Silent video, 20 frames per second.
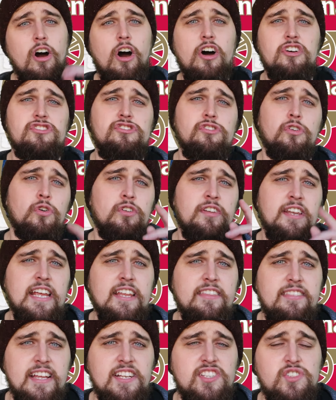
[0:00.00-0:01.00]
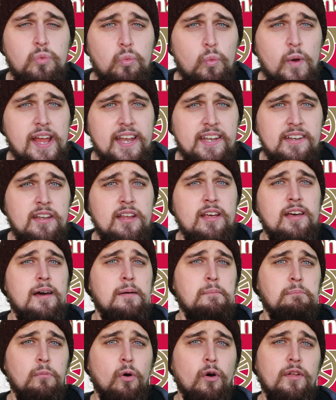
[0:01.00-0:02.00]
Arsenal need this win
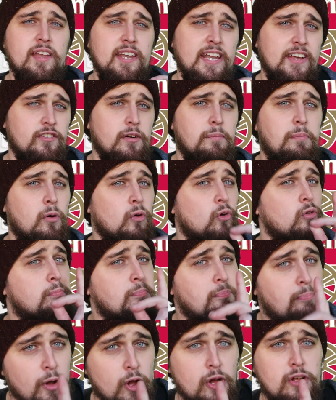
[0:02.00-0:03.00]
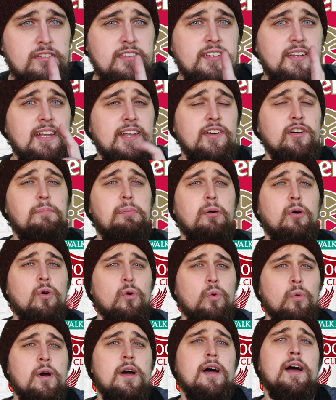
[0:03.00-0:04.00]
more than Liverpool, but
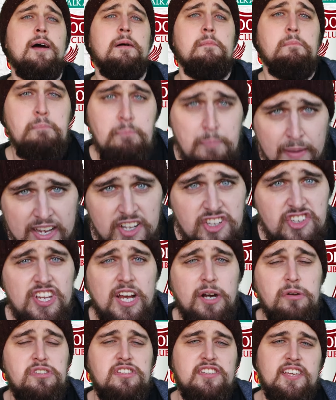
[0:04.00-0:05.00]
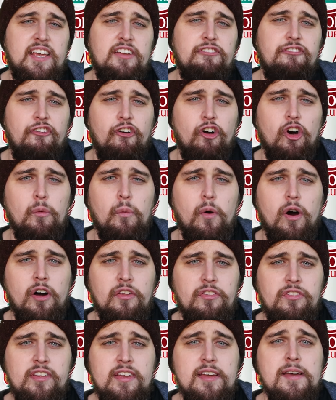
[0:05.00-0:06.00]
Liverpool beat Chelsea
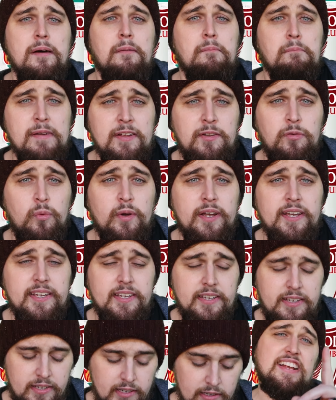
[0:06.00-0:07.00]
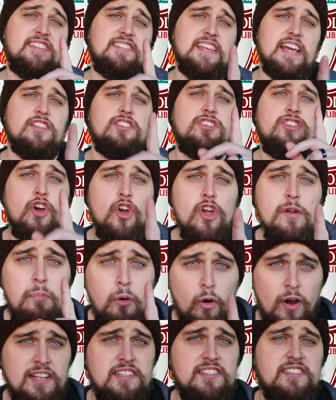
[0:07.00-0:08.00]
4-1. Midweek. They sit 2
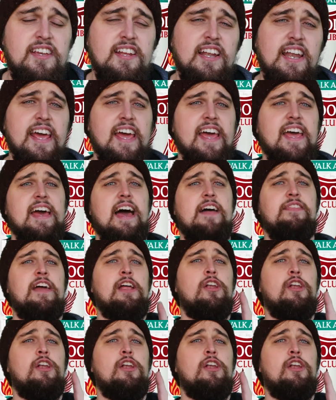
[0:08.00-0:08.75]
points clear and